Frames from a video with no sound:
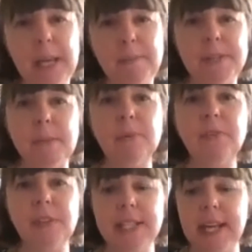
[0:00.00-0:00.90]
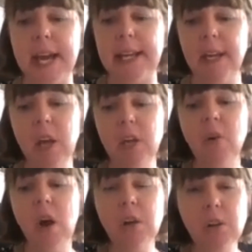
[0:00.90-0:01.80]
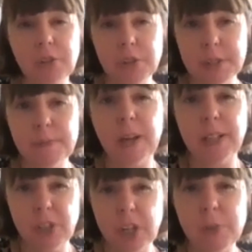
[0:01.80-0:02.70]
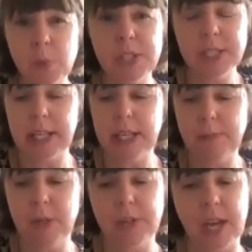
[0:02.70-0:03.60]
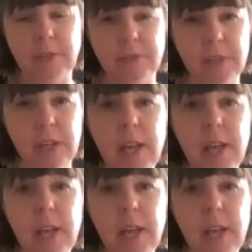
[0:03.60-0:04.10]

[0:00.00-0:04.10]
keep it simple for today, your unconscious mind just wants to keep you safe.